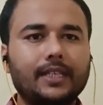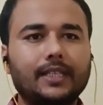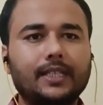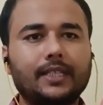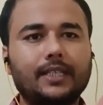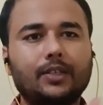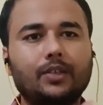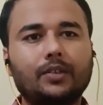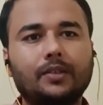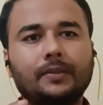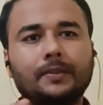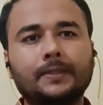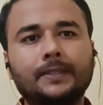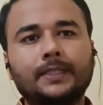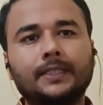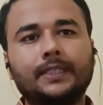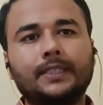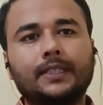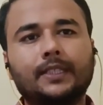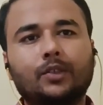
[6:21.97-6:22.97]
uh,
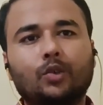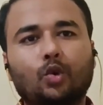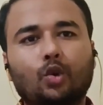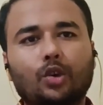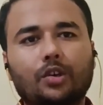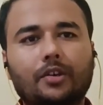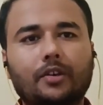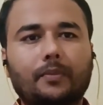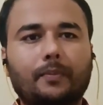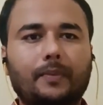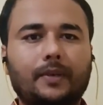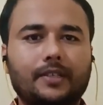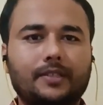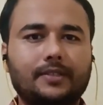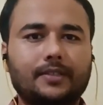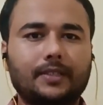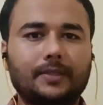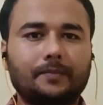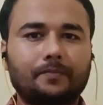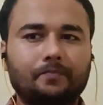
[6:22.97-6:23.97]
older
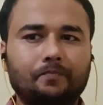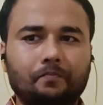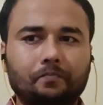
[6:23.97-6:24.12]
person